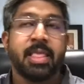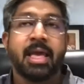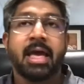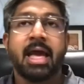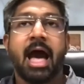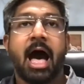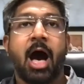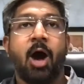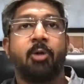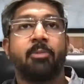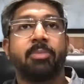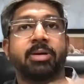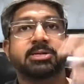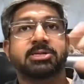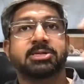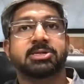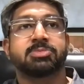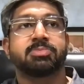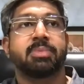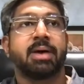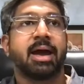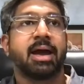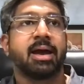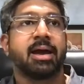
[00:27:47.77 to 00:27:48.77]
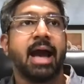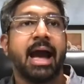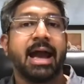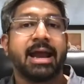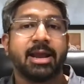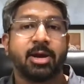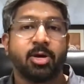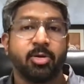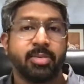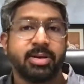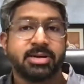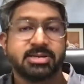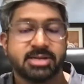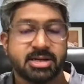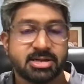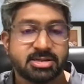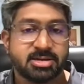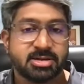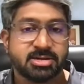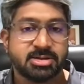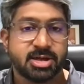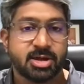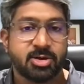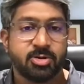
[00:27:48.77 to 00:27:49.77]
How much is my gynecomastia
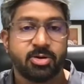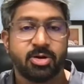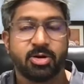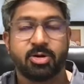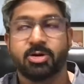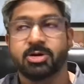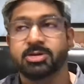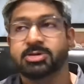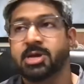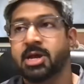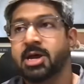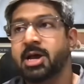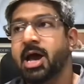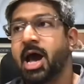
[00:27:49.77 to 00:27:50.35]
surgery going to cost?